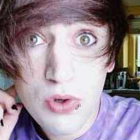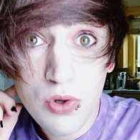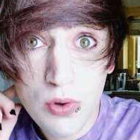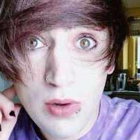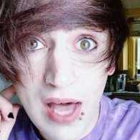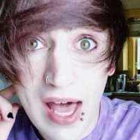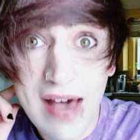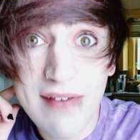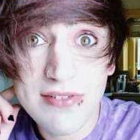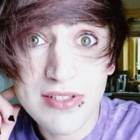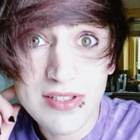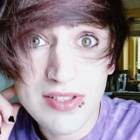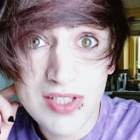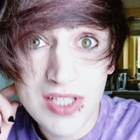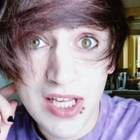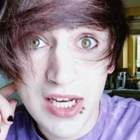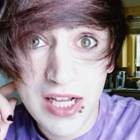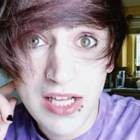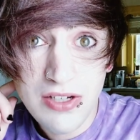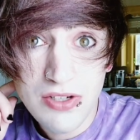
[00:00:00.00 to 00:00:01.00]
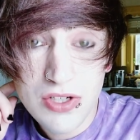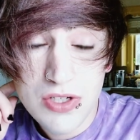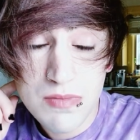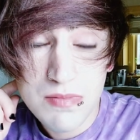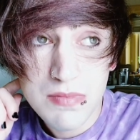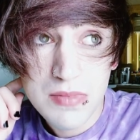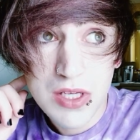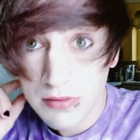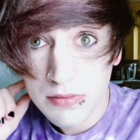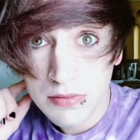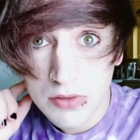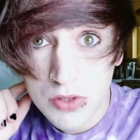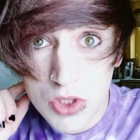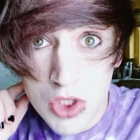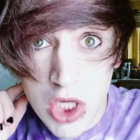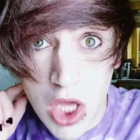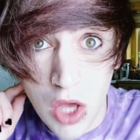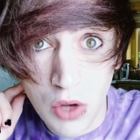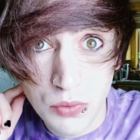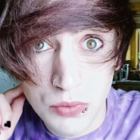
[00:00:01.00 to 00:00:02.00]
who haven't seen it,
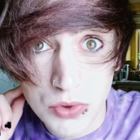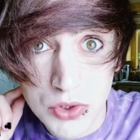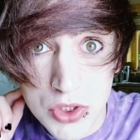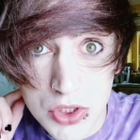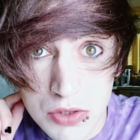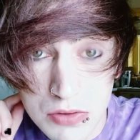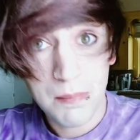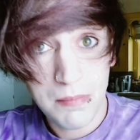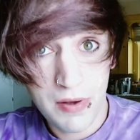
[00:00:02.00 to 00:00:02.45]
don't.